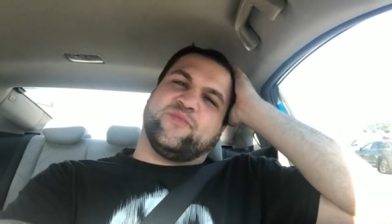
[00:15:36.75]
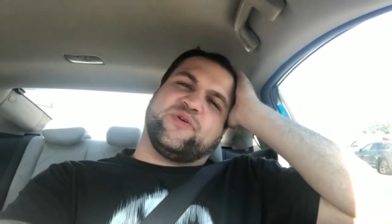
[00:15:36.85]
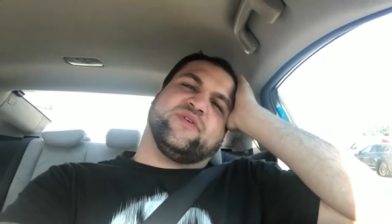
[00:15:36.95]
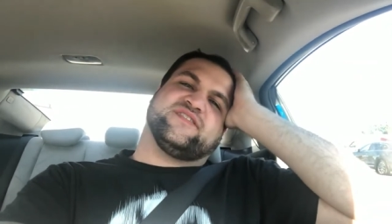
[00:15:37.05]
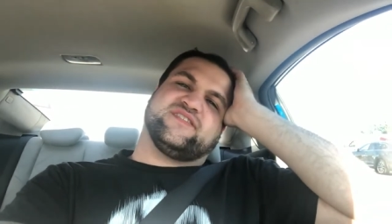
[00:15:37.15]
We
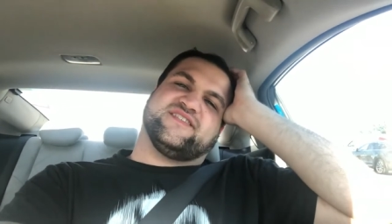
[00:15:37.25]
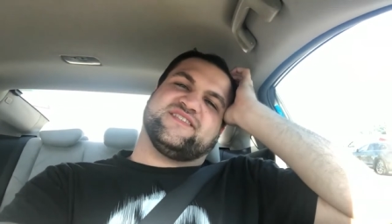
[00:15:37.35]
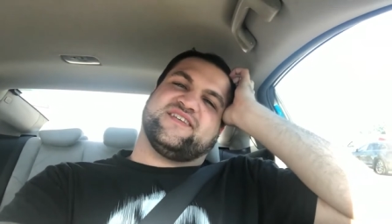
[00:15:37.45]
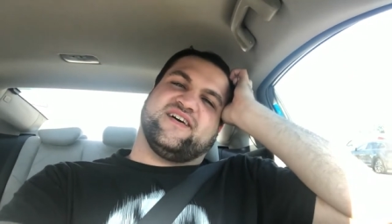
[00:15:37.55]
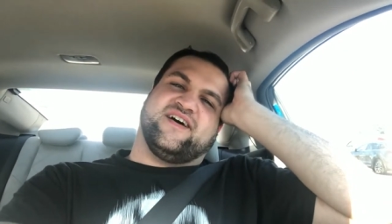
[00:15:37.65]
went to
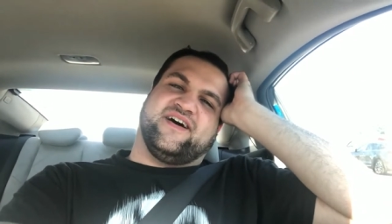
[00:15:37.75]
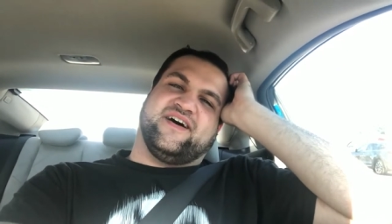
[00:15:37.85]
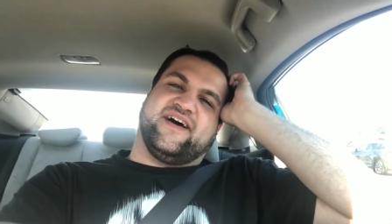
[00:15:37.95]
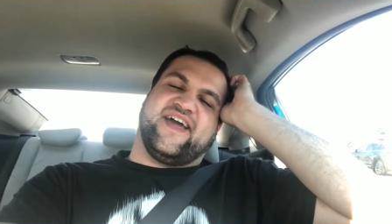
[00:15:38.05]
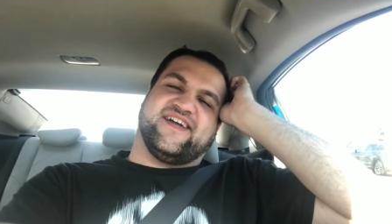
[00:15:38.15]
this
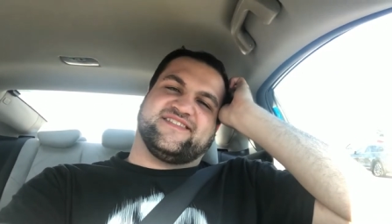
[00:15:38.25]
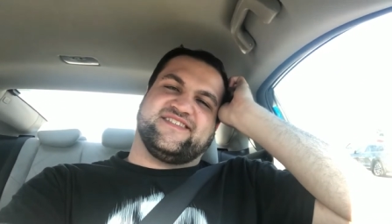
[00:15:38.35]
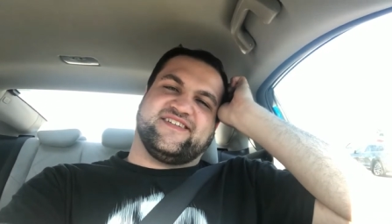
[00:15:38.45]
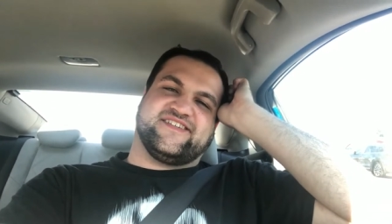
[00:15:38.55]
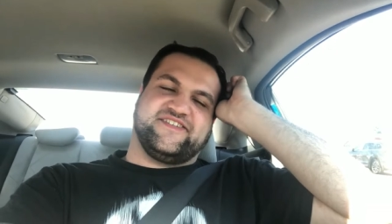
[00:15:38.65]
uh,
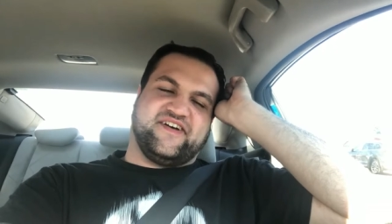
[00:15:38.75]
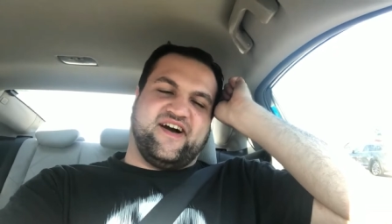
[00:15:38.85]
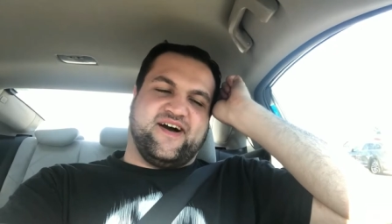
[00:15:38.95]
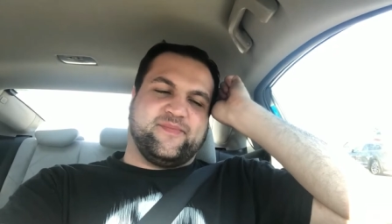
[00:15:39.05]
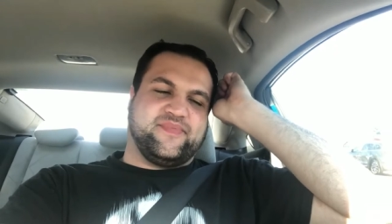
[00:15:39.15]
antique
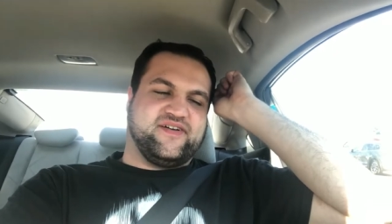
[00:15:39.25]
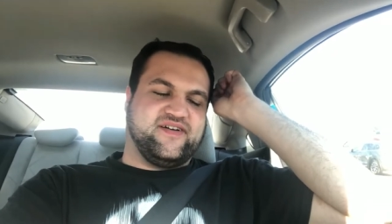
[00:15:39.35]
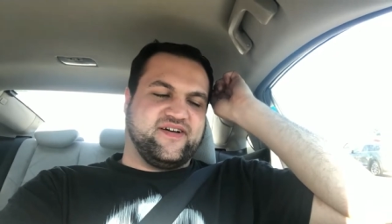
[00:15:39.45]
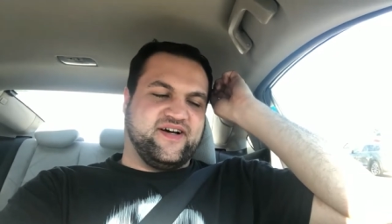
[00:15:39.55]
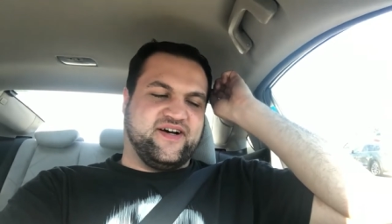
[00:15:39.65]
shop
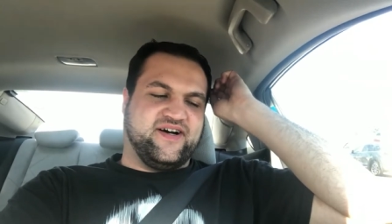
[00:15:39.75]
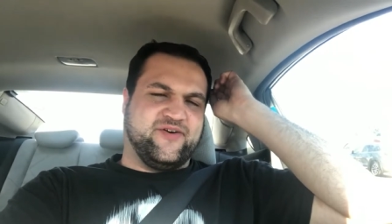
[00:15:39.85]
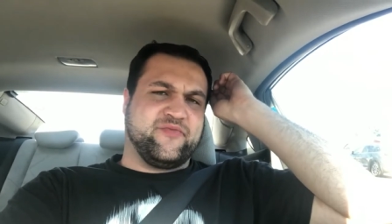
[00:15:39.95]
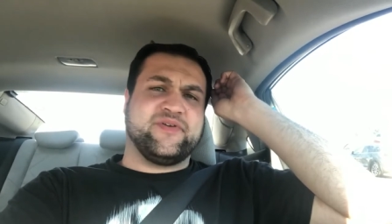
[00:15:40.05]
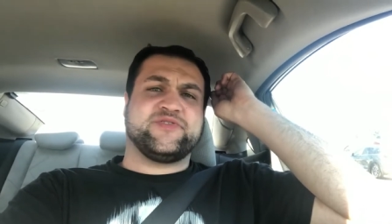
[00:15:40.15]
uh,
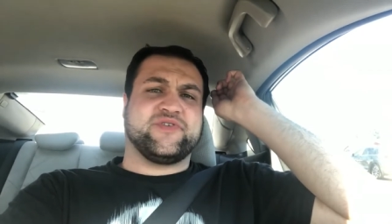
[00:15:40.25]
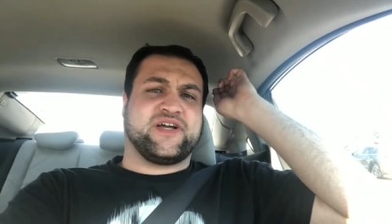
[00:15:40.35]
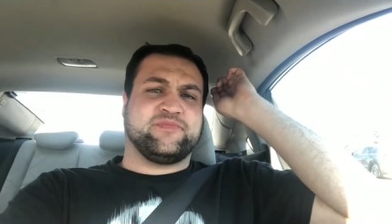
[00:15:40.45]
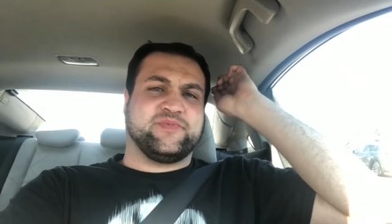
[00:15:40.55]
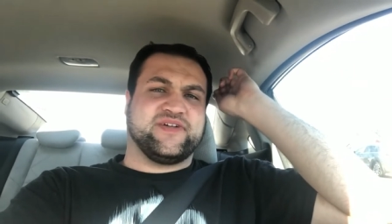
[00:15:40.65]
we've been to a
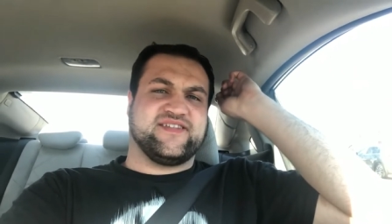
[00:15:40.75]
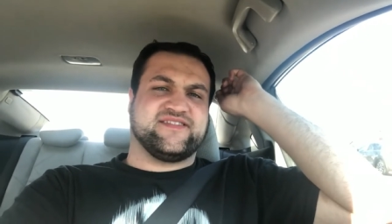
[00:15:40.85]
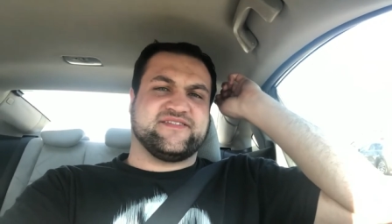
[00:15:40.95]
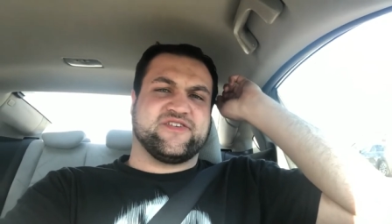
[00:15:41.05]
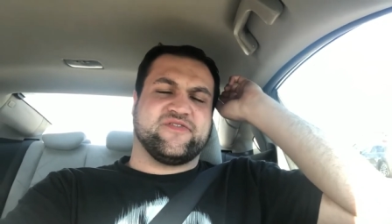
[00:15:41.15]
couple
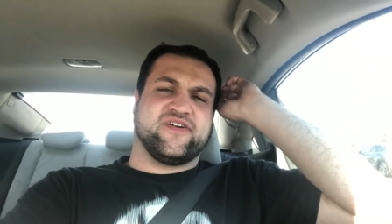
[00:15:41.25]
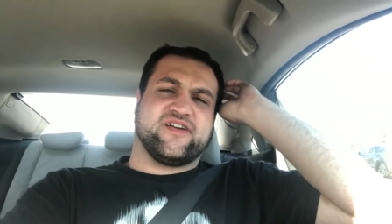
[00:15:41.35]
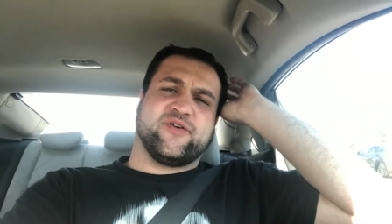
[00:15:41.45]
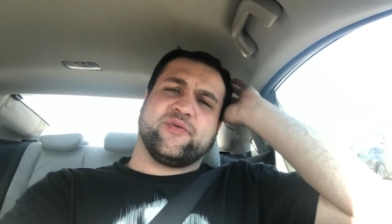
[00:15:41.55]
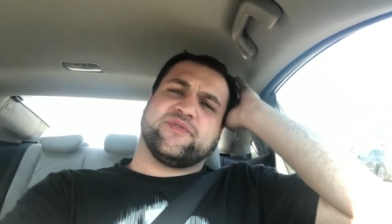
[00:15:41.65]
places so far
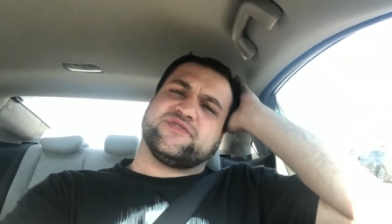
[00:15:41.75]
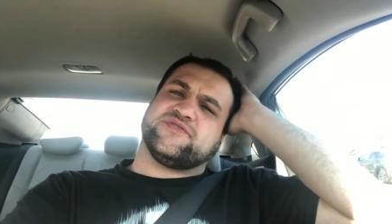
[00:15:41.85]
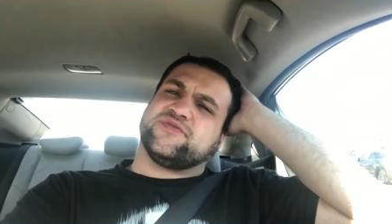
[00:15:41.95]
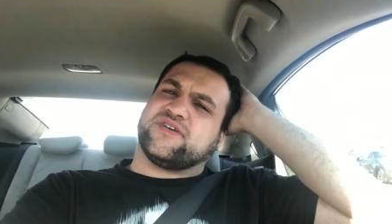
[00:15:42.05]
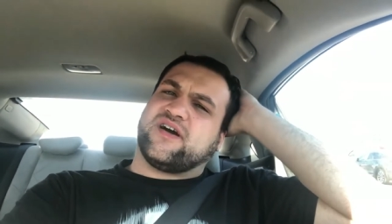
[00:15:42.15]
today. We went
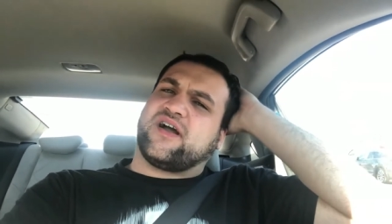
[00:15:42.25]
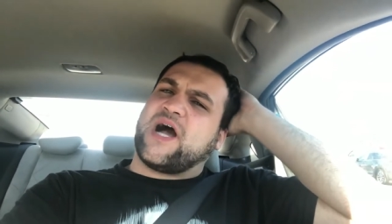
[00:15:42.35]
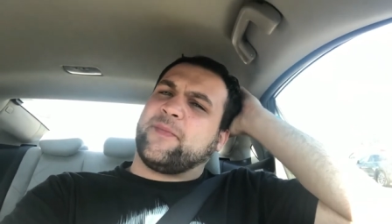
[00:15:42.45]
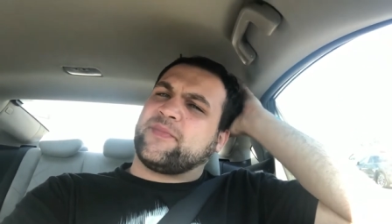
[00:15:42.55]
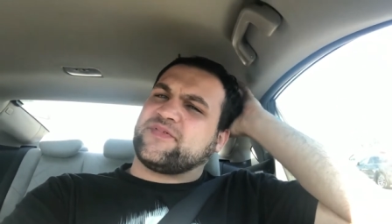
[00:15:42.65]
to uh, a
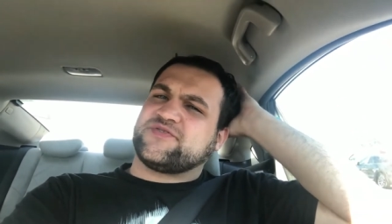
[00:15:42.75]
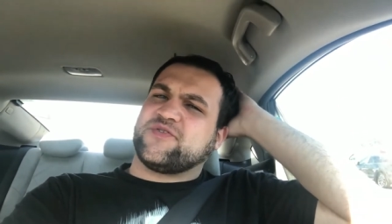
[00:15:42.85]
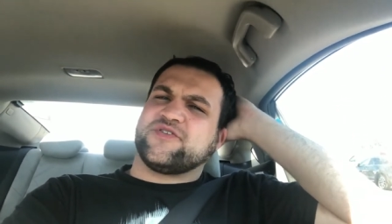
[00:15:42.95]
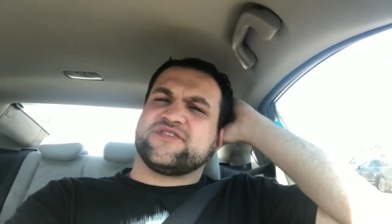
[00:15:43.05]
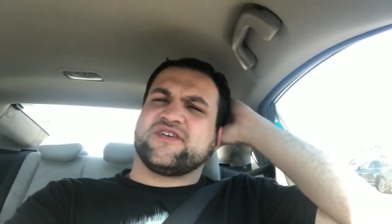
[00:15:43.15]
comic
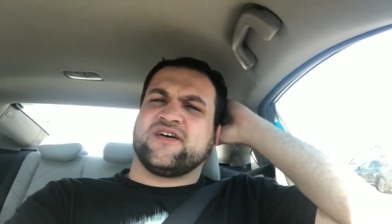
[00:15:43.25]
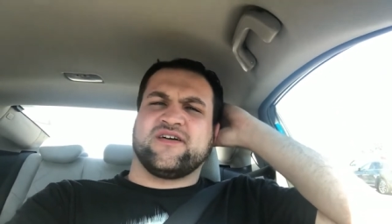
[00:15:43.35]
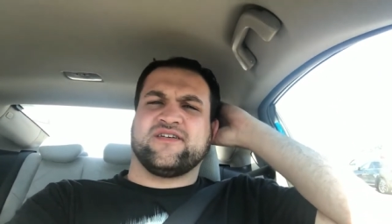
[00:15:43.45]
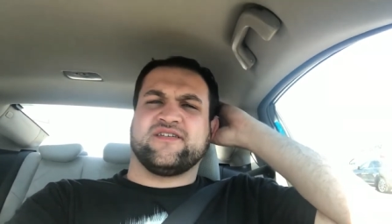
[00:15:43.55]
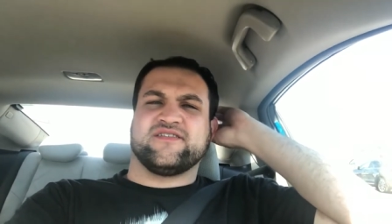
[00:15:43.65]
store,
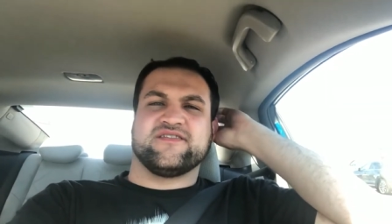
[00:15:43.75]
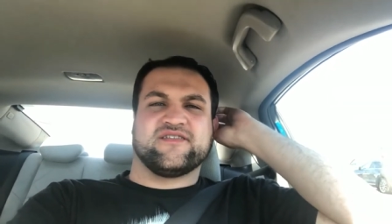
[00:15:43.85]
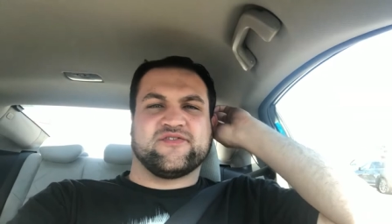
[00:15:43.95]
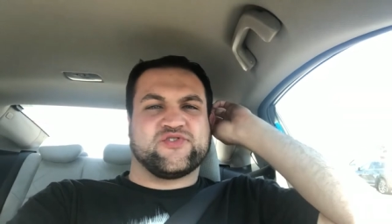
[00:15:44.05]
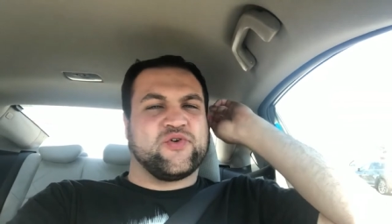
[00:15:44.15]
uh, a
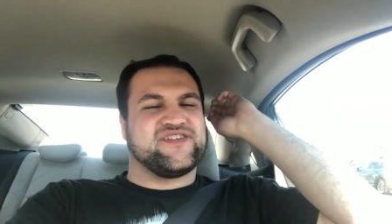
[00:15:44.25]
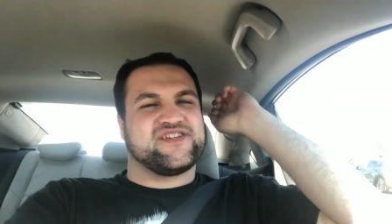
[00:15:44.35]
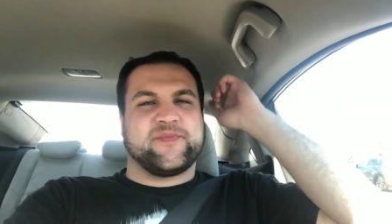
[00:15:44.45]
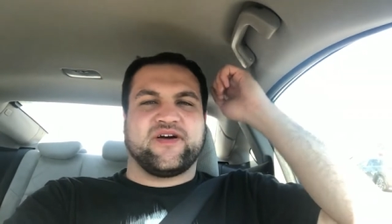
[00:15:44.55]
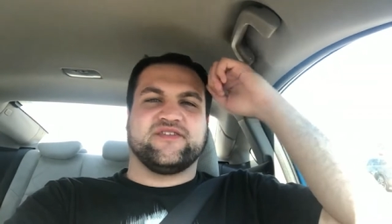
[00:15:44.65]
toy
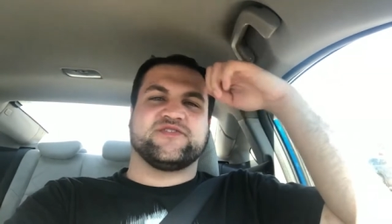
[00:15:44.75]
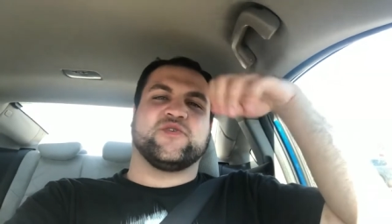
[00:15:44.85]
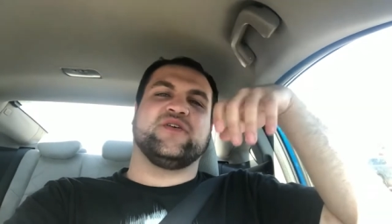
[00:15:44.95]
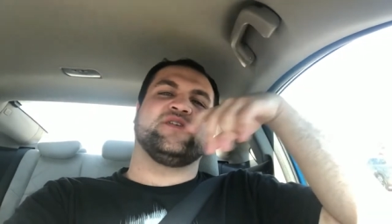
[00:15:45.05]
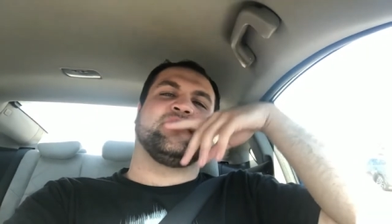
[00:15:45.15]
shop called the
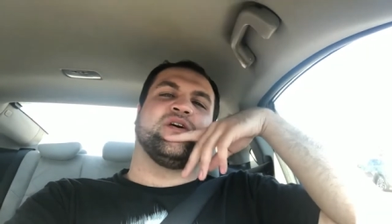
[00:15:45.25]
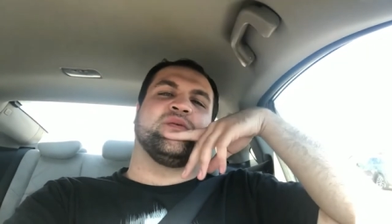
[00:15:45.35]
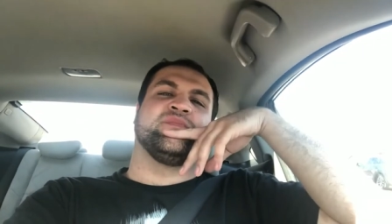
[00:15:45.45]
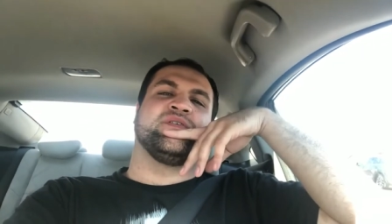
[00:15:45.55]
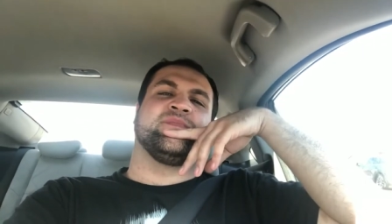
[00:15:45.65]
Toy
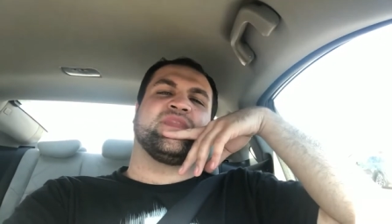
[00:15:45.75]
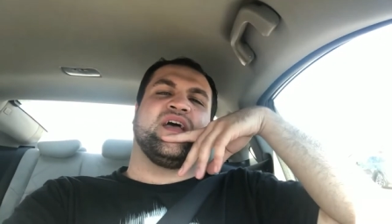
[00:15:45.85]
Department.